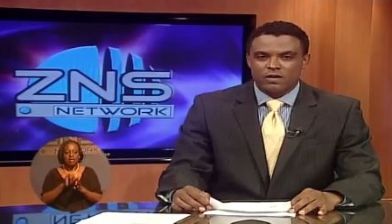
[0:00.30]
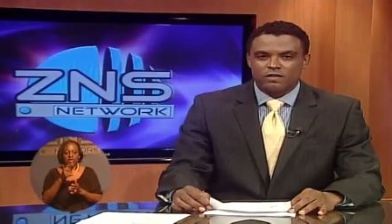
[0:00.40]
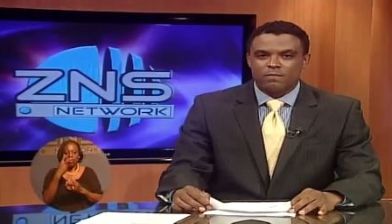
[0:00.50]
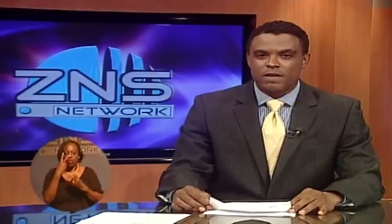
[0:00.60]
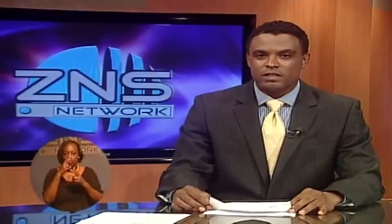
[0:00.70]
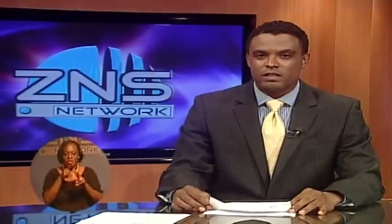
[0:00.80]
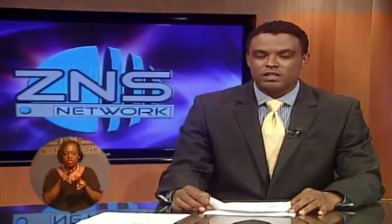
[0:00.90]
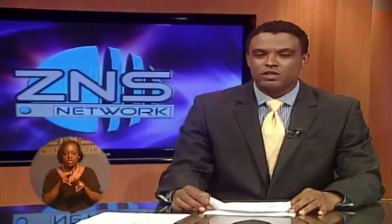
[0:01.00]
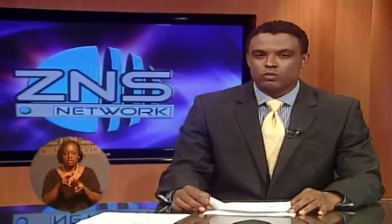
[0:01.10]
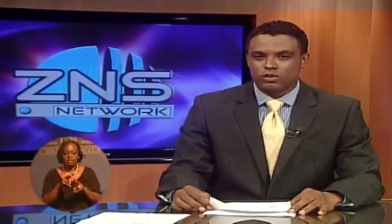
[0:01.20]
The
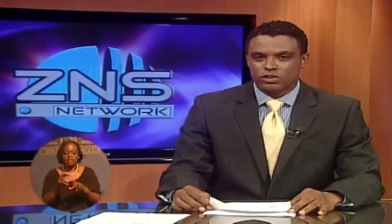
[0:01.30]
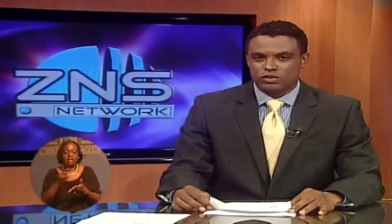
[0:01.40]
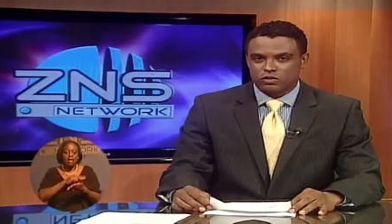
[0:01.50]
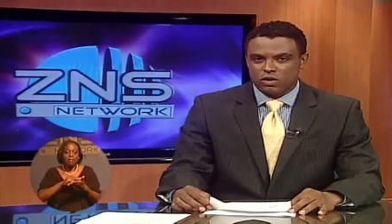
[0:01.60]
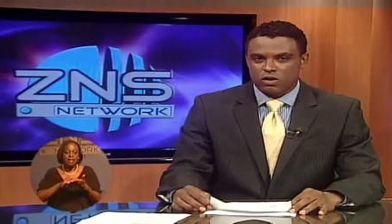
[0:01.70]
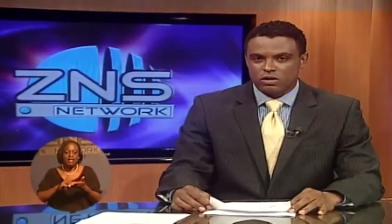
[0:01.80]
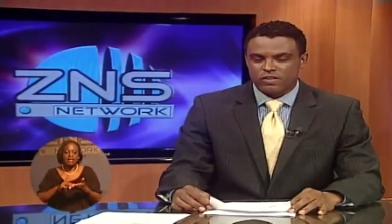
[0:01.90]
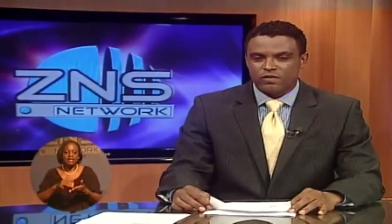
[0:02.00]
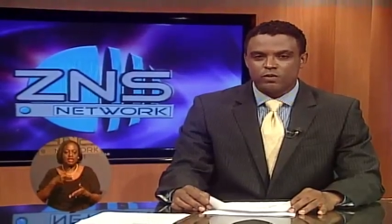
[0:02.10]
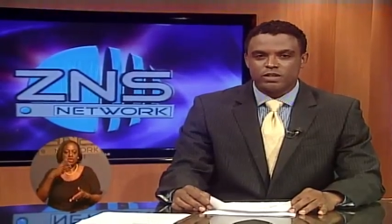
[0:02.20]
message was strong.
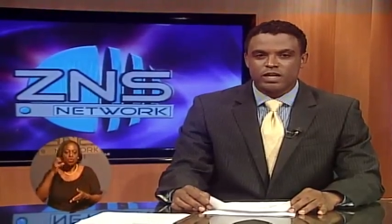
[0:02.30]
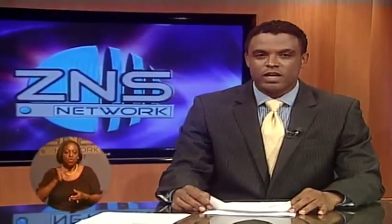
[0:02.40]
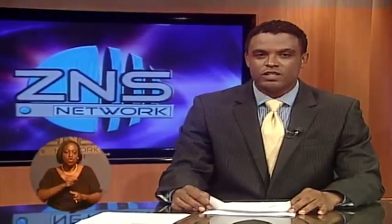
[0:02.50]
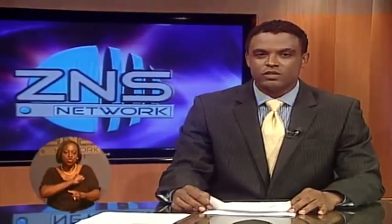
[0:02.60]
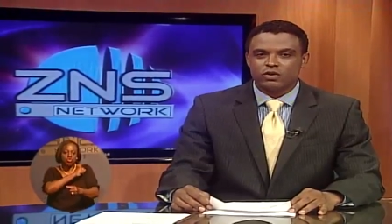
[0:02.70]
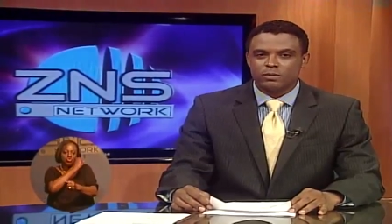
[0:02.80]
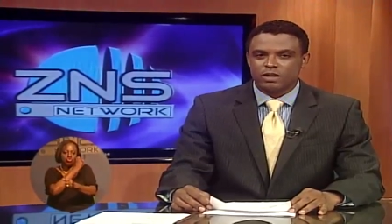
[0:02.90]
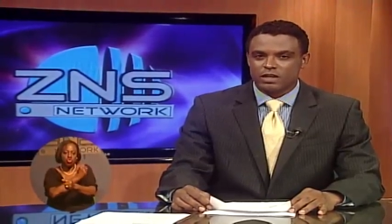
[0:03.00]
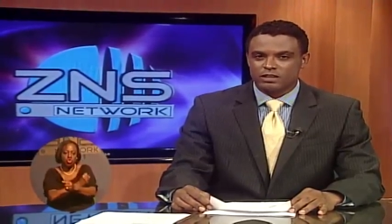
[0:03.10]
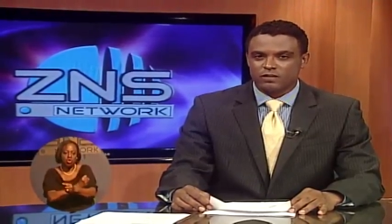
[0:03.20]
If you engage in
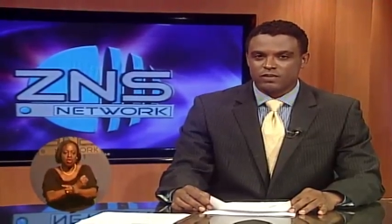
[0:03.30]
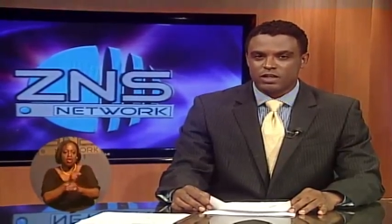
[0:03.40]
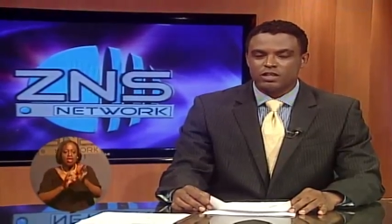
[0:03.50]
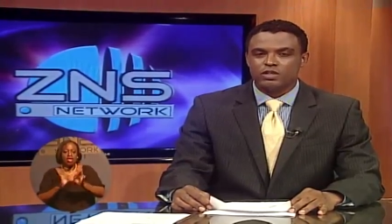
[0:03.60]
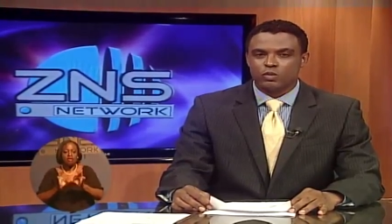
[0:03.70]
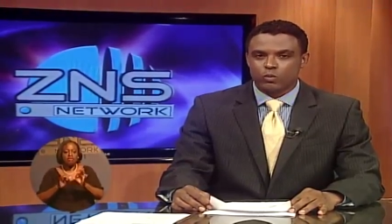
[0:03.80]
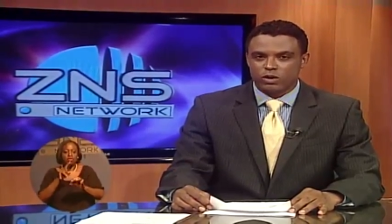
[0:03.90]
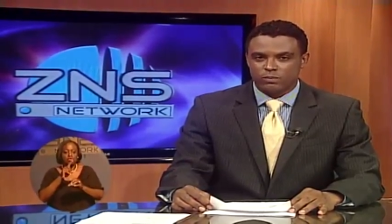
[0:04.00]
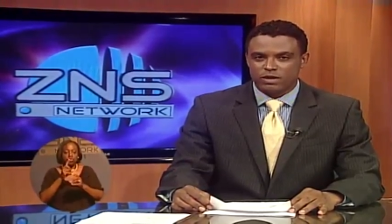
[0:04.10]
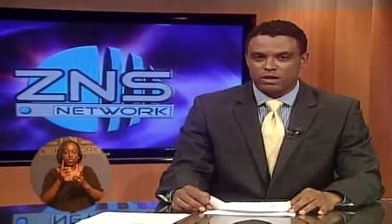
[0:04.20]
criminal activity, you
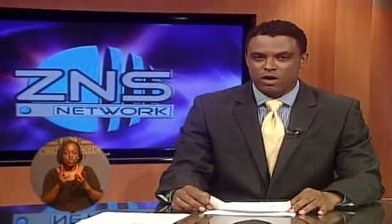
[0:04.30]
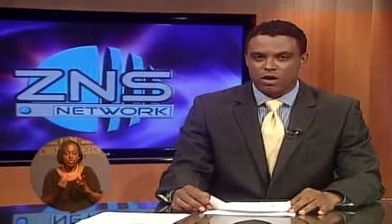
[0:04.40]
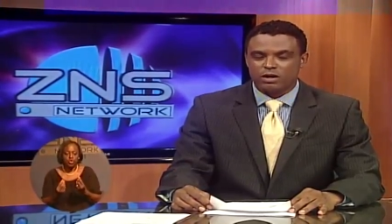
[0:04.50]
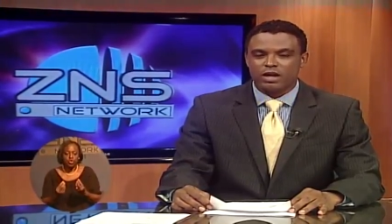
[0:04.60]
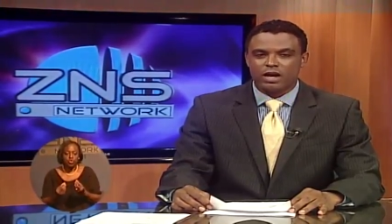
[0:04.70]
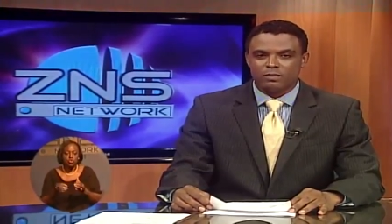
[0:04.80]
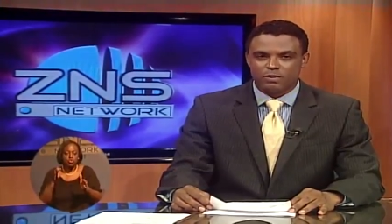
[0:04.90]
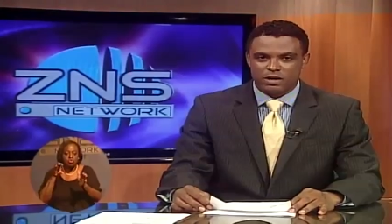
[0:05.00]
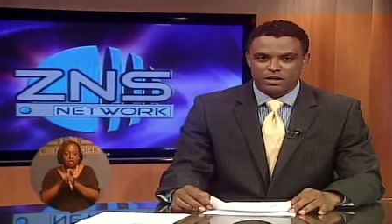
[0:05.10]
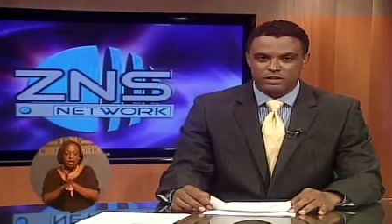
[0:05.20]
will be caught and
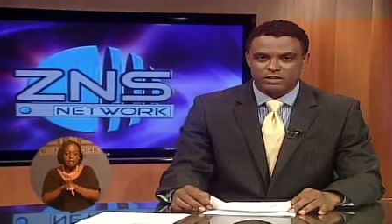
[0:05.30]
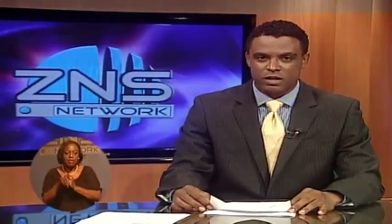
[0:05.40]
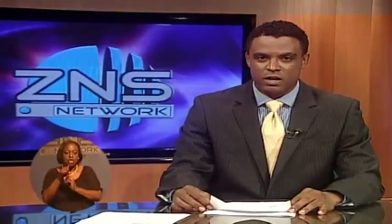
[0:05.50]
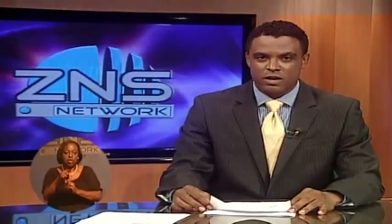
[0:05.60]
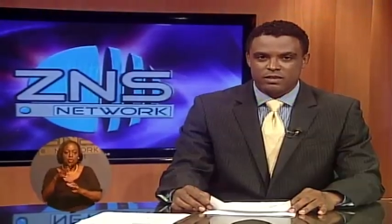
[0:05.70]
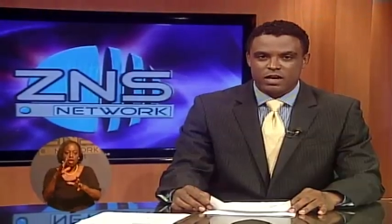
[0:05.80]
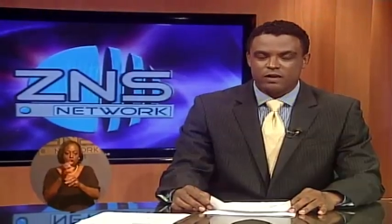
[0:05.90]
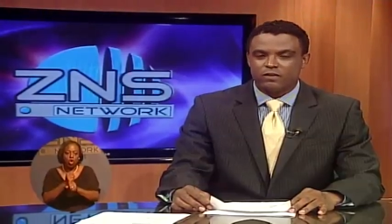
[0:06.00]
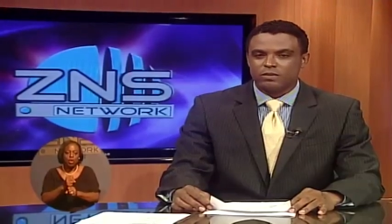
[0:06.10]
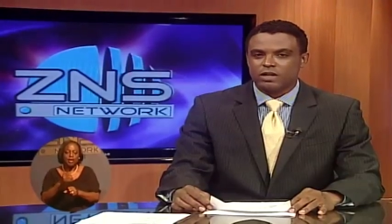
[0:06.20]
punished.
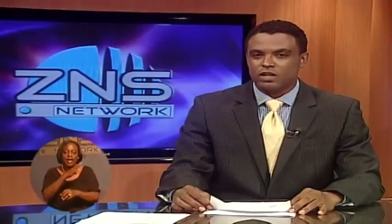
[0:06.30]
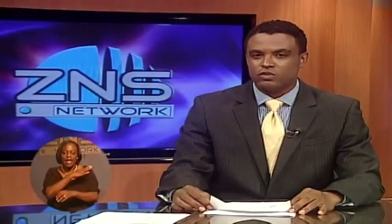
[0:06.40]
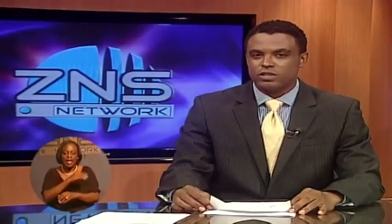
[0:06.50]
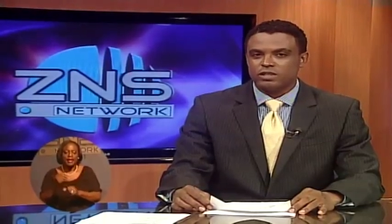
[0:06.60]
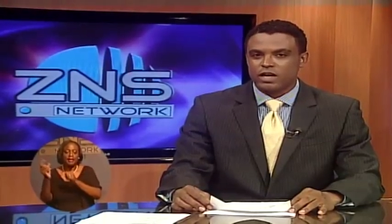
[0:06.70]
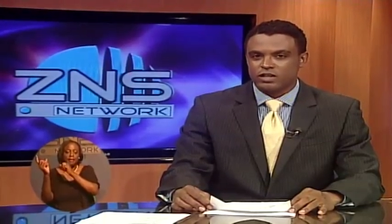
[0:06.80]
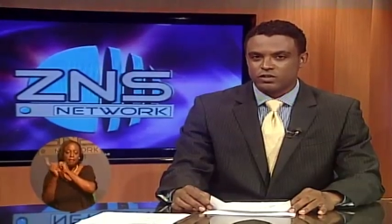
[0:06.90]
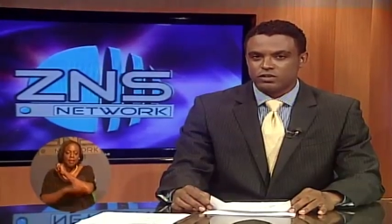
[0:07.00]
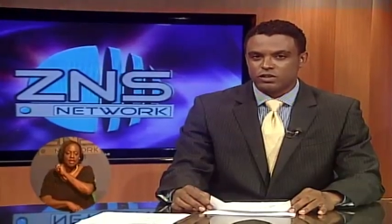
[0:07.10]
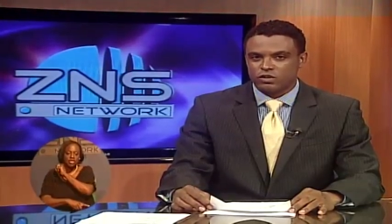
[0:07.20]
That from the country's
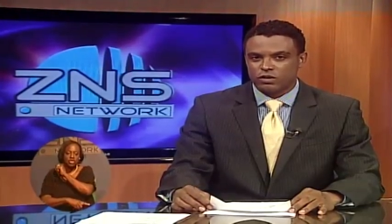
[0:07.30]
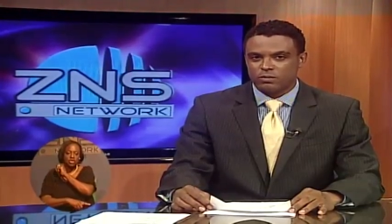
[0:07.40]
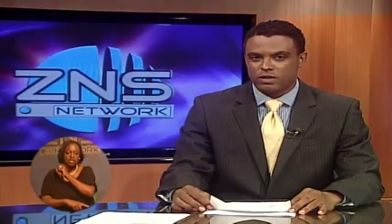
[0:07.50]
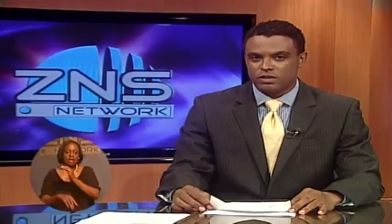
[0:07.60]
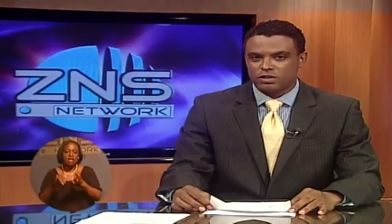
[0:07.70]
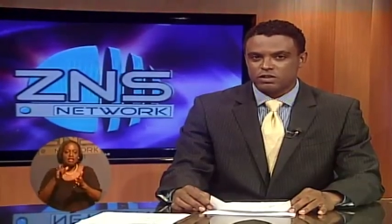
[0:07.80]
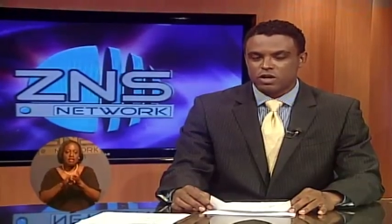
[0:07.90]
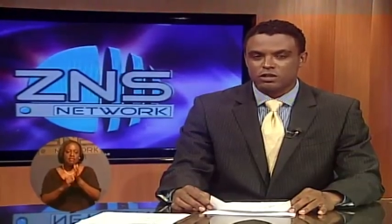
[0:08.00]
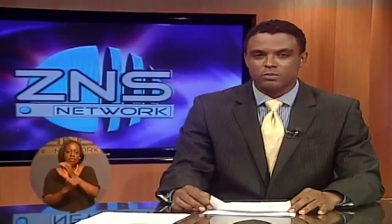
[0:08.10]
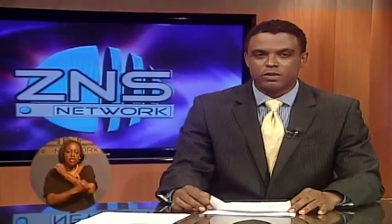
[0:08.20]
National Security Minister, Dr.